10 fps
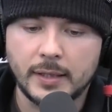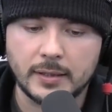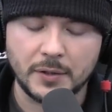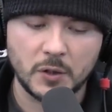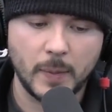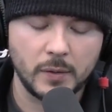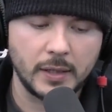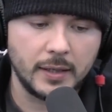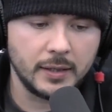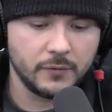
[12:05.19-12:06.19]
It's not just about
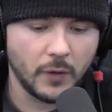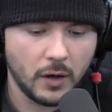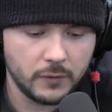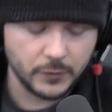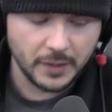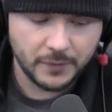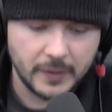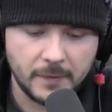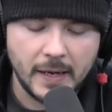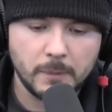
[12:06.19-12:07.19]
getting involved or anything
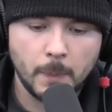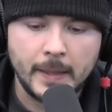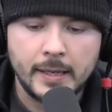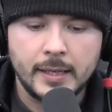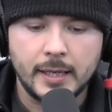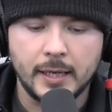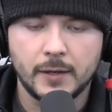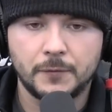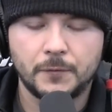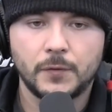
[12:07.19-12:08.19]
like that.
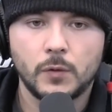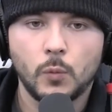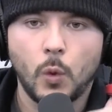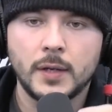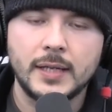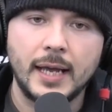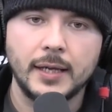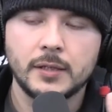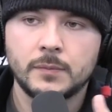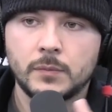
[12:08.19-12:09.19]
If one
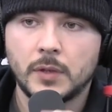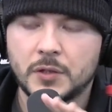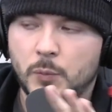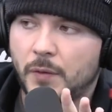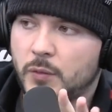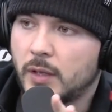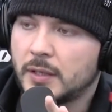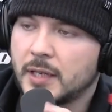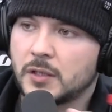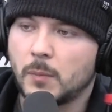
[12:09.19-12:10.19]
day, let's just put it this way.
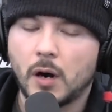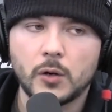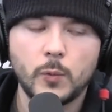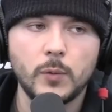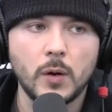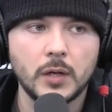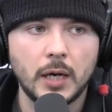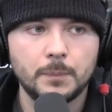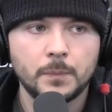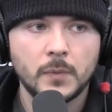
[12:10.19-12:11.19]
Let's say tomorrow we woke
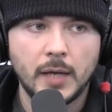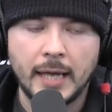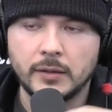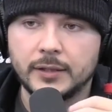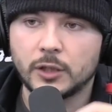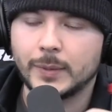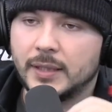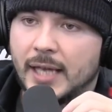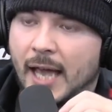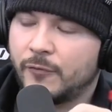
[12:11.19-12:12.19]
up and
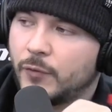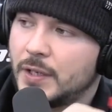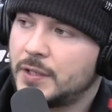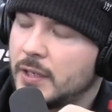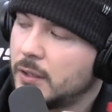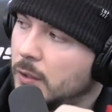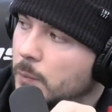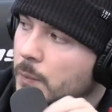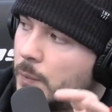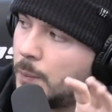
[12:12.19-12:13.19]
literally every
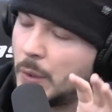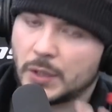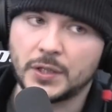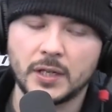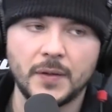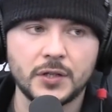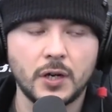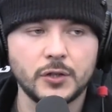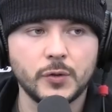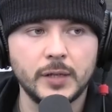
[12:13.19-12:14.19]
single person in this
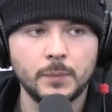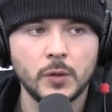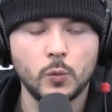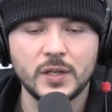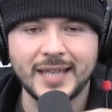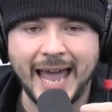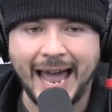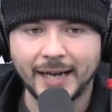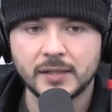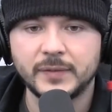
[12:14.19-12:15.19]
country was
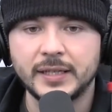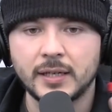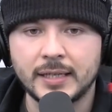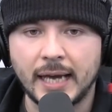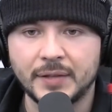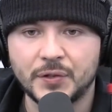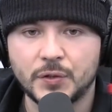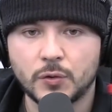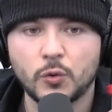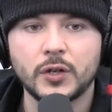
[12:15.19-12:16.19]
actively
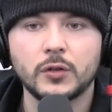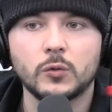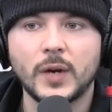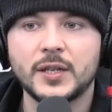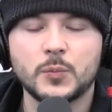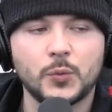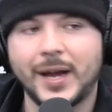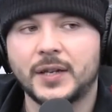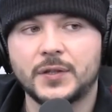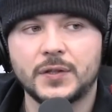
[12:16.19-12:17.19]
against critical race
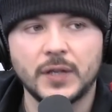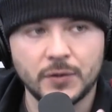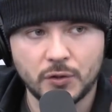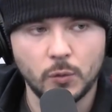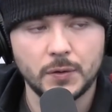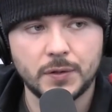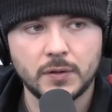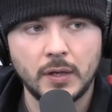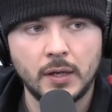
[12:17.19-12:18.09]
praxis in schools.